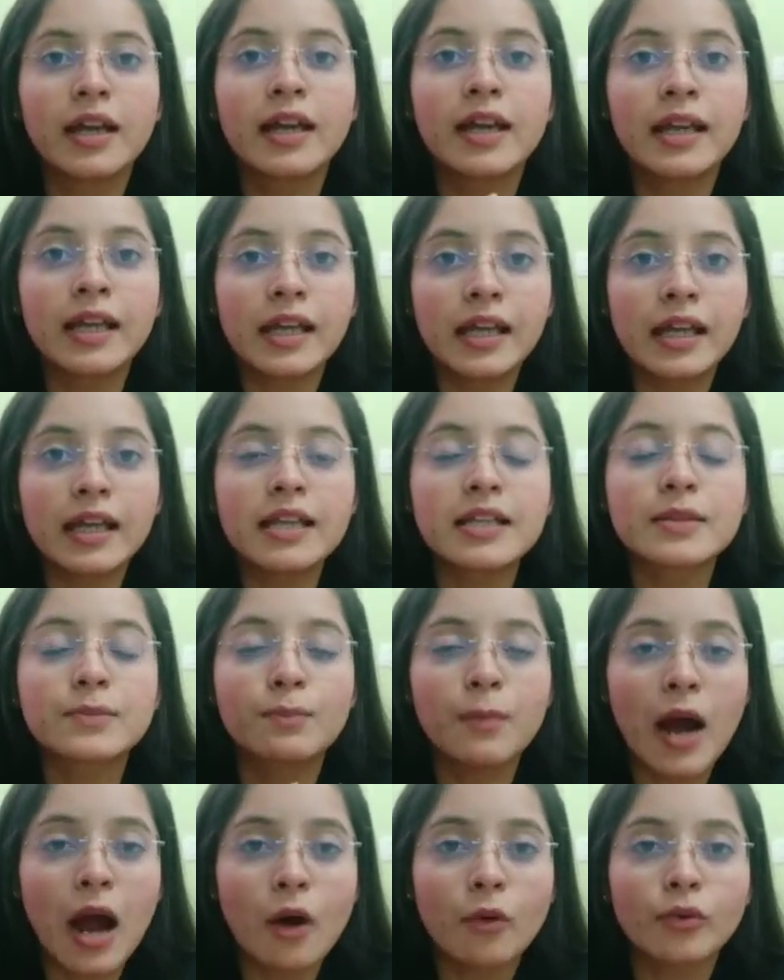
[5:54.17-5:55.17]
he is
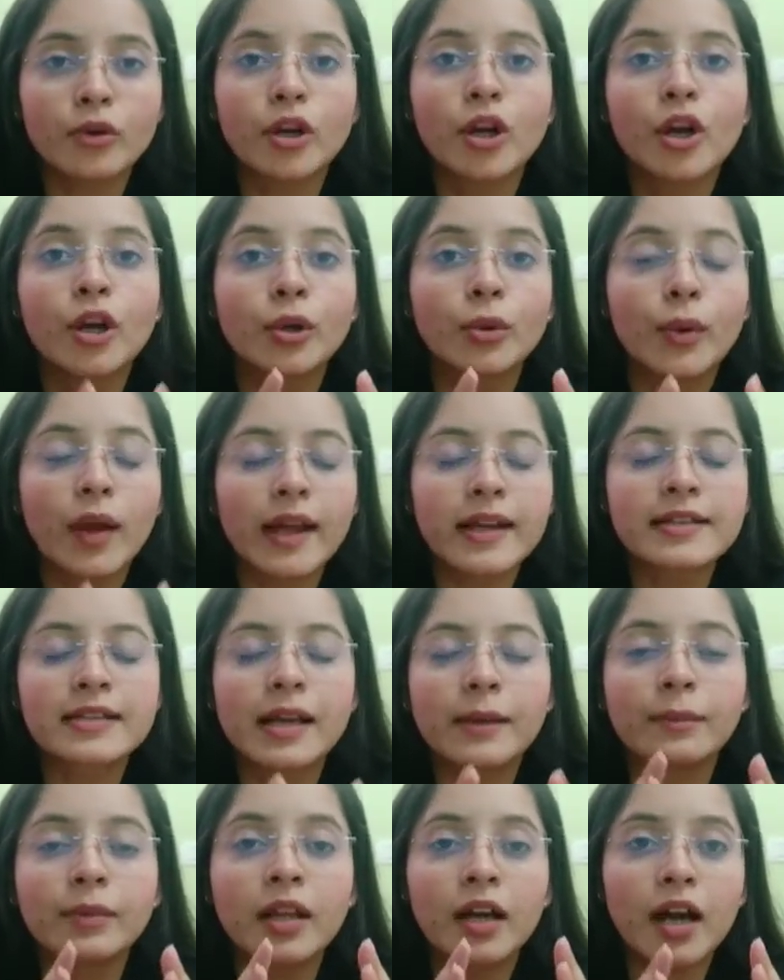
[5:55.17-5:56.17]
bound to
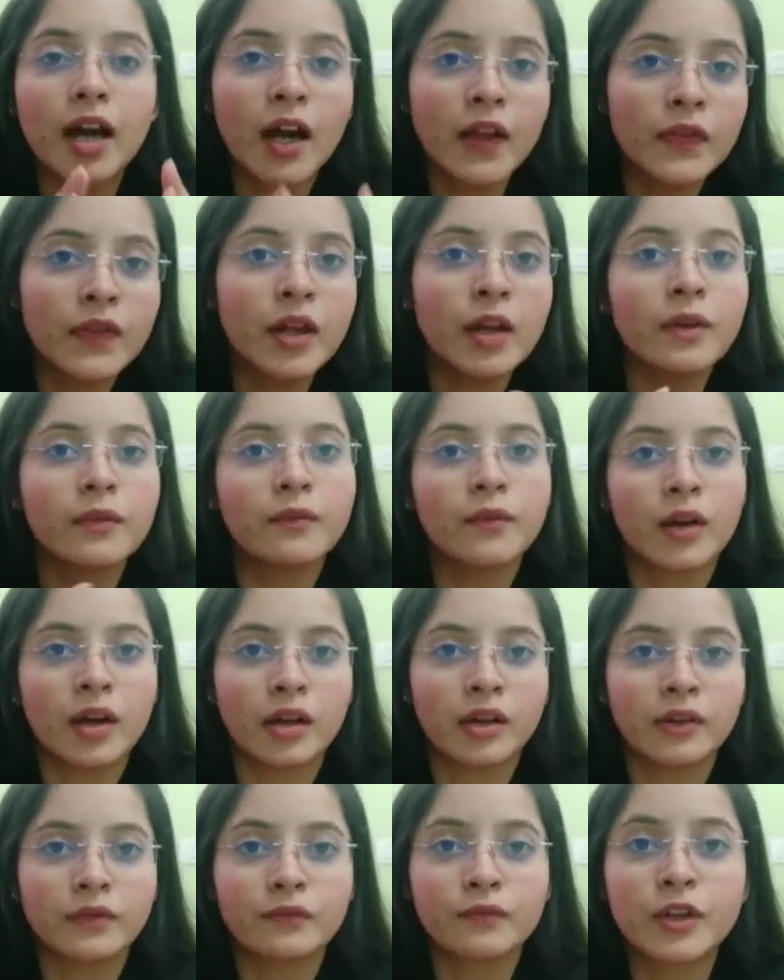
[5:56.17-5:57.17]
accept the other
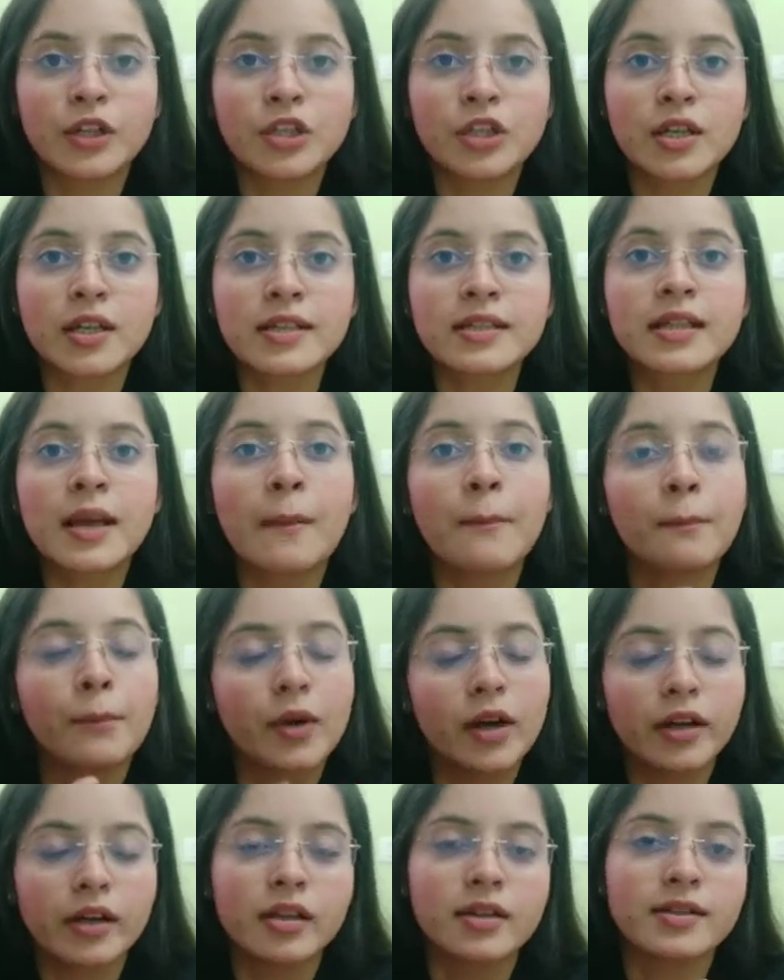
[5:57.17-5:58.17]
one, which is
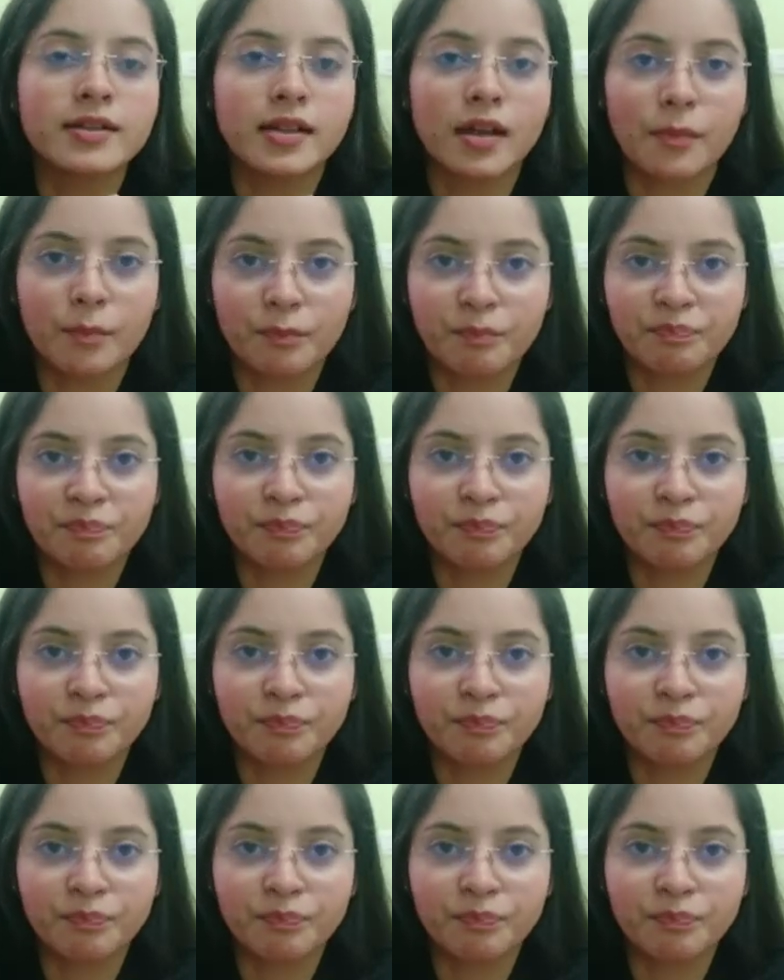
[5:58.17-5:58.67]
burdensome.